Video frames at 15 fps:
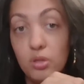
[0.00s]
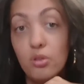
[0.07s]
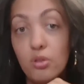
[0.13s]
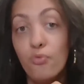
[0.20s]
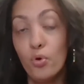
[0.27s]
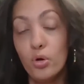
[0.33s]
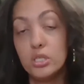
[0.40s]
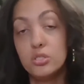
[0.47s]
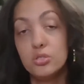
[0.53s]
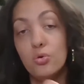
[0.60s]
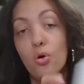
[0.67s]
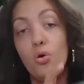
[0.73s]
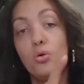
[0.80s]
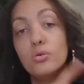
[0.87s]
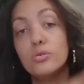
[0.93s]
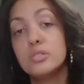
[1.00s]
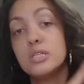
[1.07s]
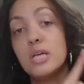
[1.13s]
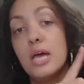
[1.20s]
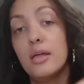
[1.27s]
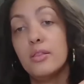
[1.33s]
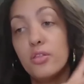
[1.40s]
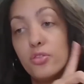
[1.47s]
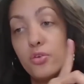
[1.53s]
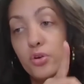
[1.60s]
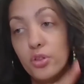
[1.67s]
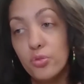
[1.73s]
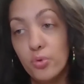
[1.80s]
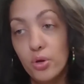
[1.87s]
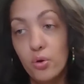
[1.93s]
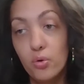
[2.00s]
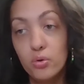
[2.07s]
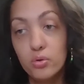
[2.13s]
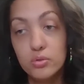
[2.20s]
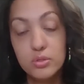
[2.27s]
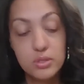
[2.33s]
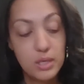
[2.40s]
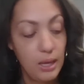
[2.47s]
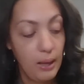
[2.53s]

the 42 holes and the 33 holes.